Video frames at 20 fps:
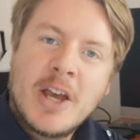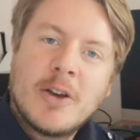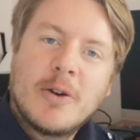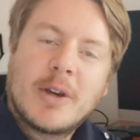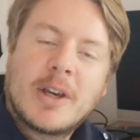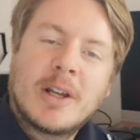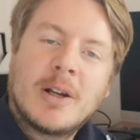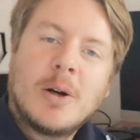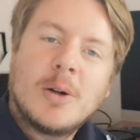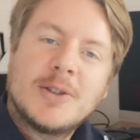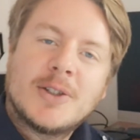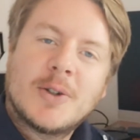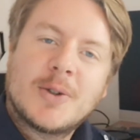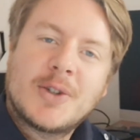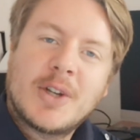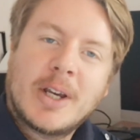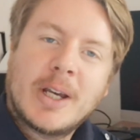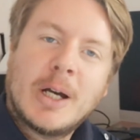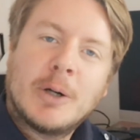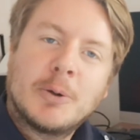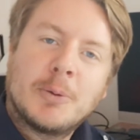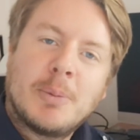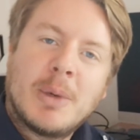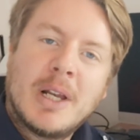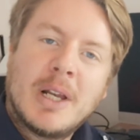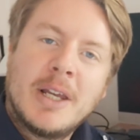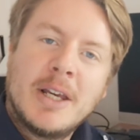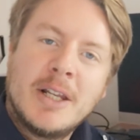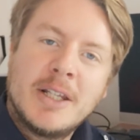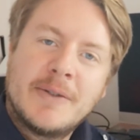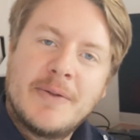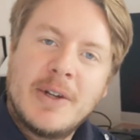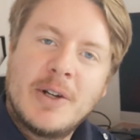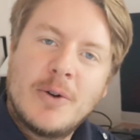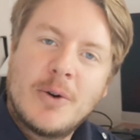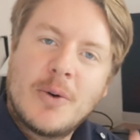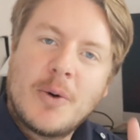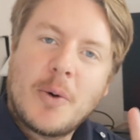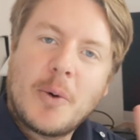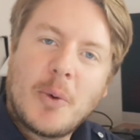You can also check out my latest
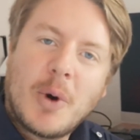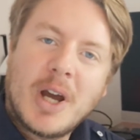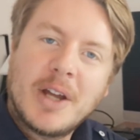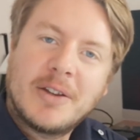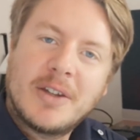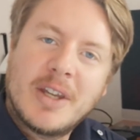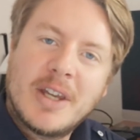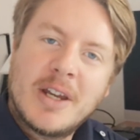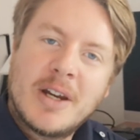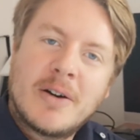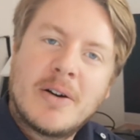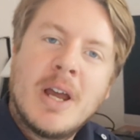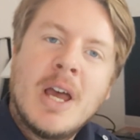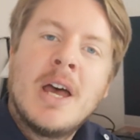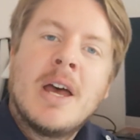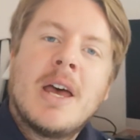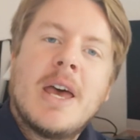video right here.